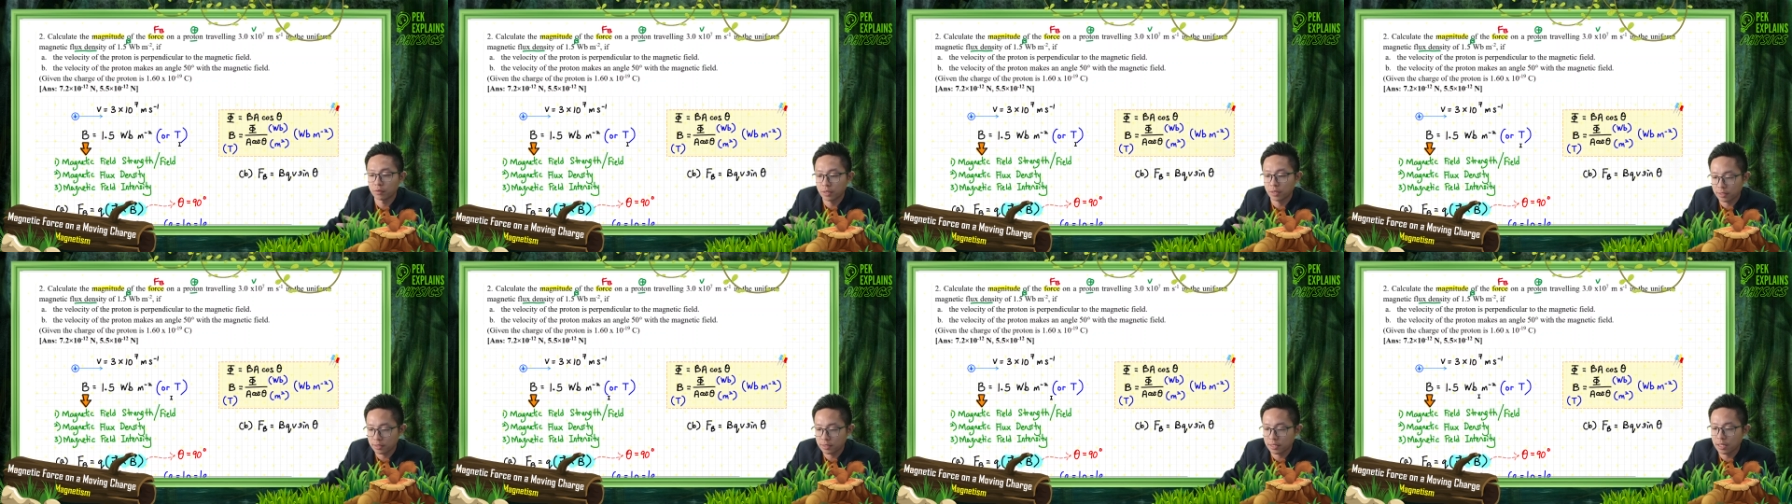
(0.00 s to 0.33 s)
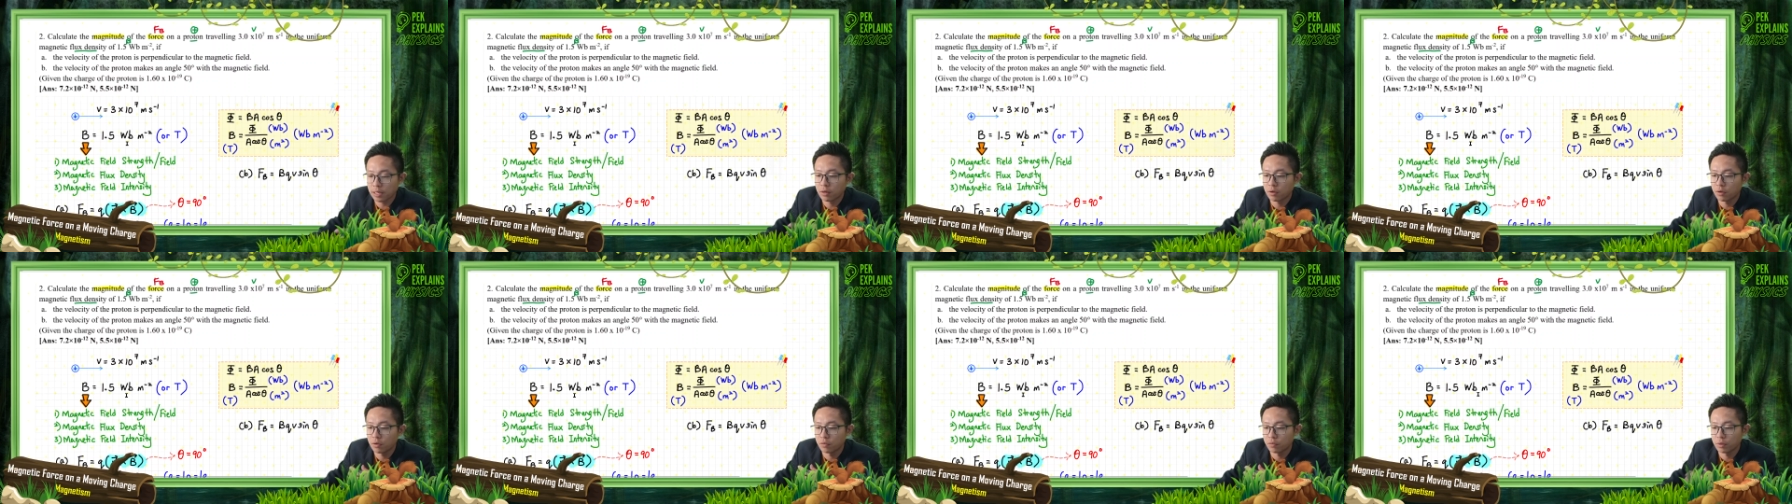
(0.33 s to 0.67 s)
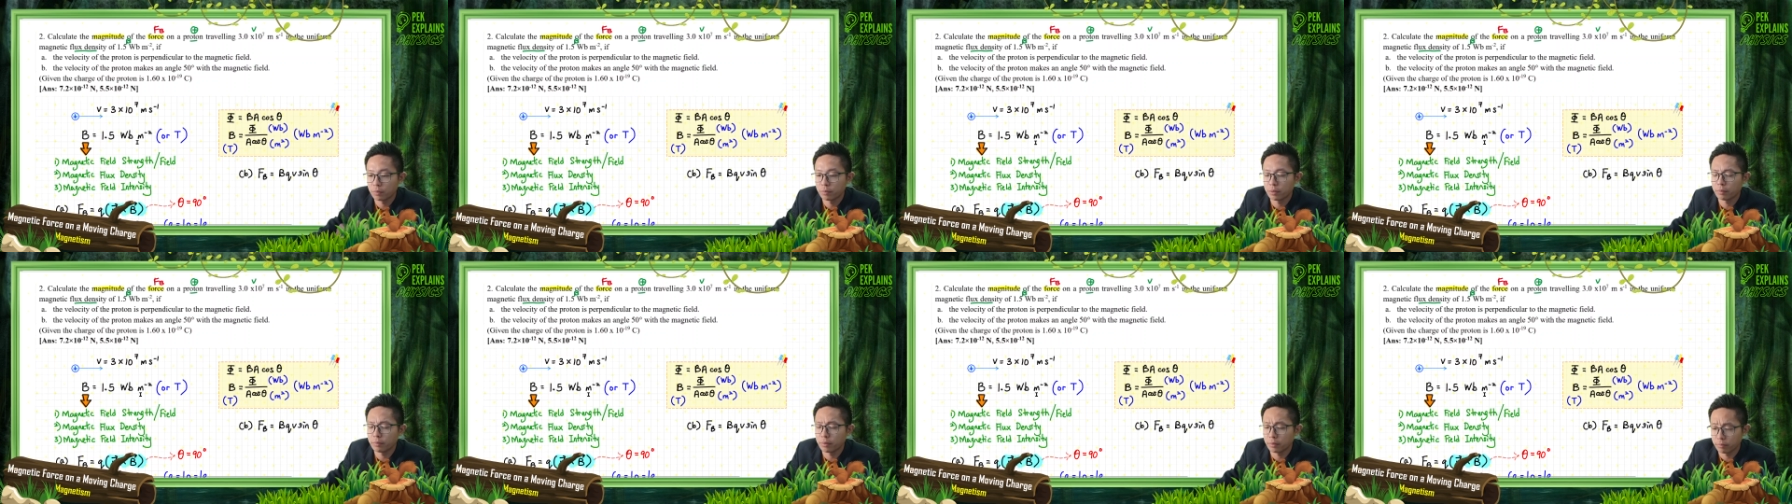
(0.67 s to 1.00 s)
Tesla or
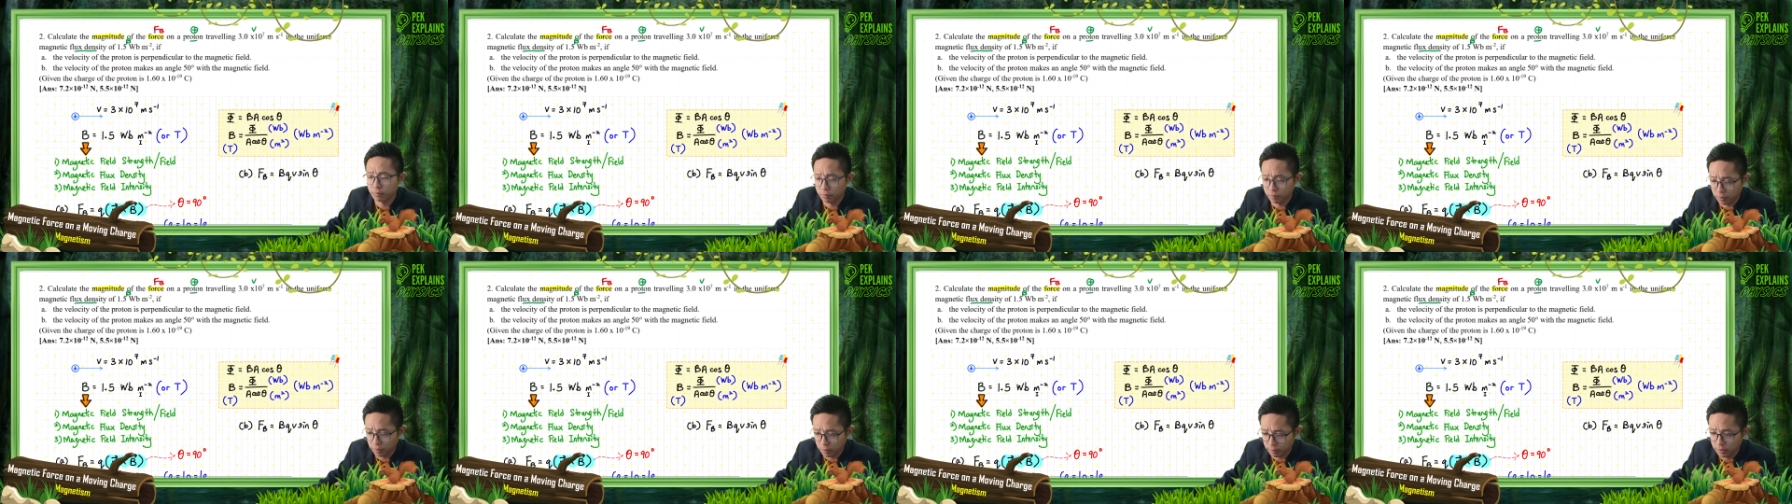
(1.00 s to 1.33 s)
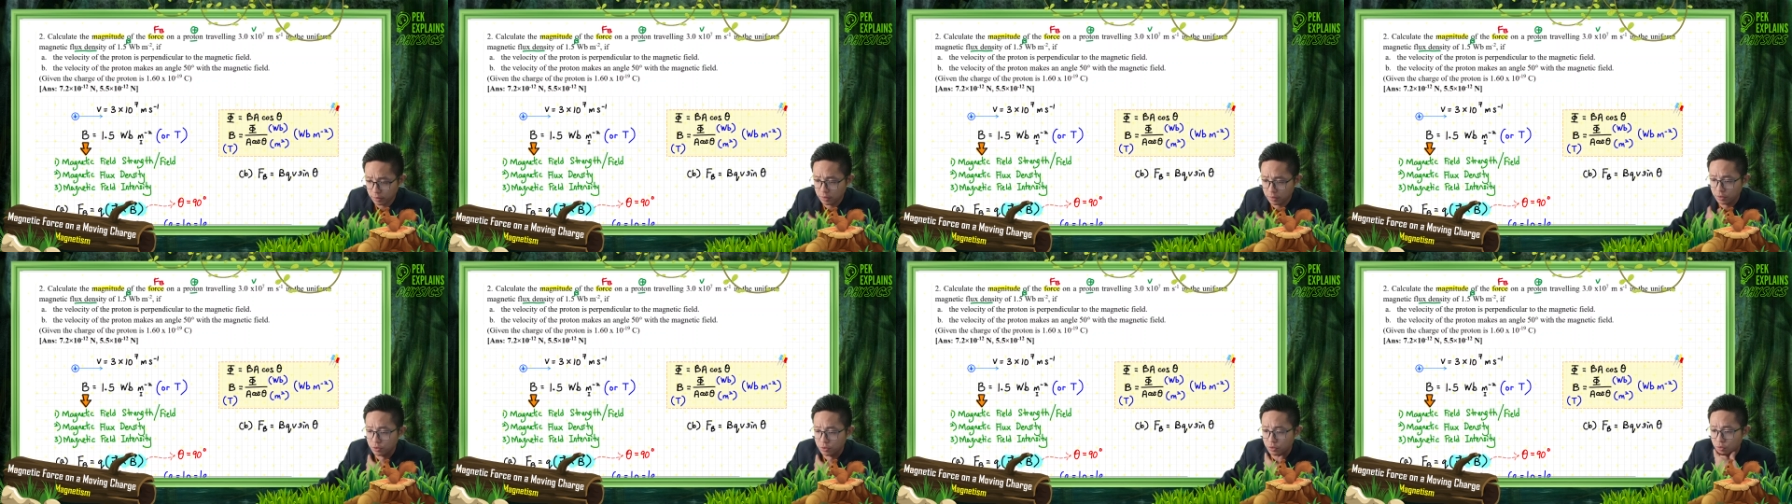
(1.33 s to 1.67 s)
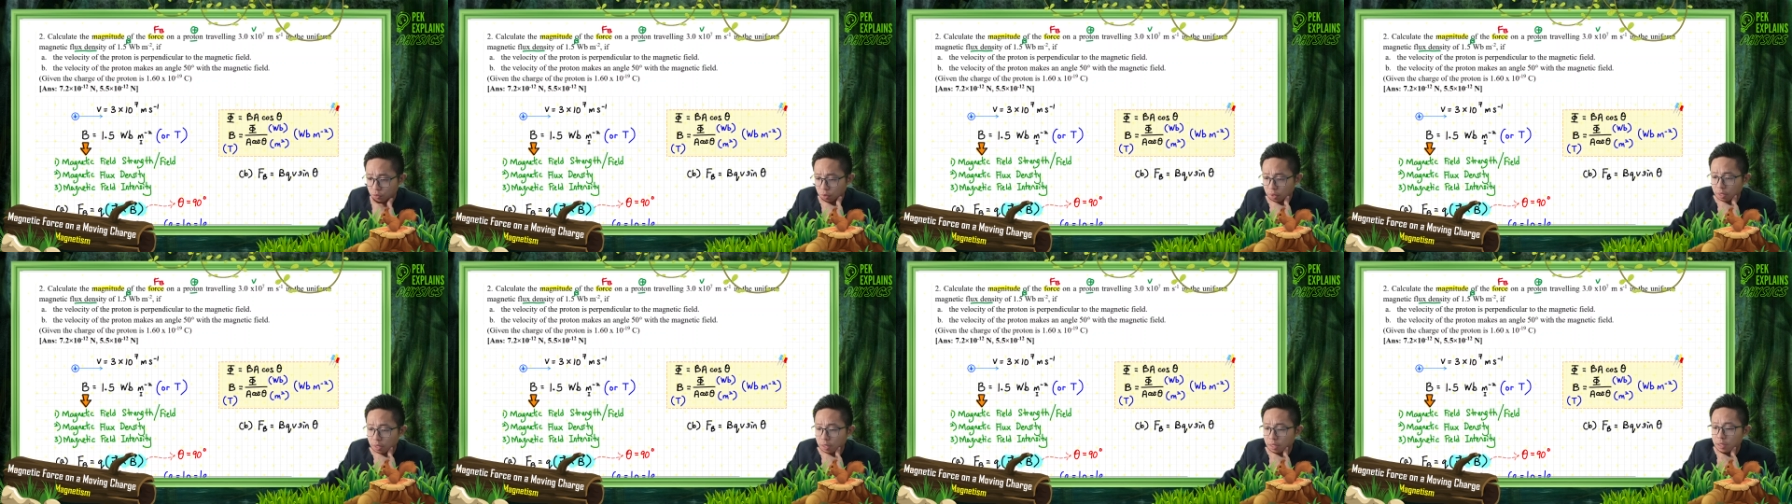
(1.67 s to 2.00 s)
Weber per meter
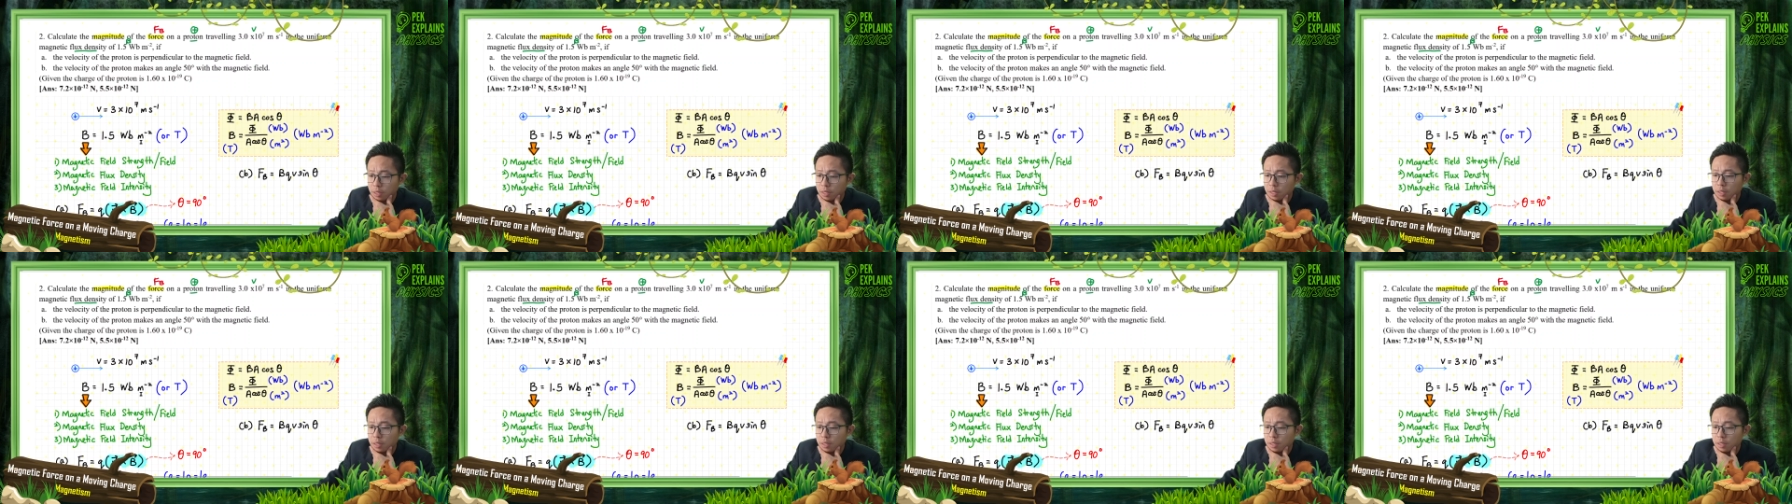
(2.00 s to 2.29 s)
square.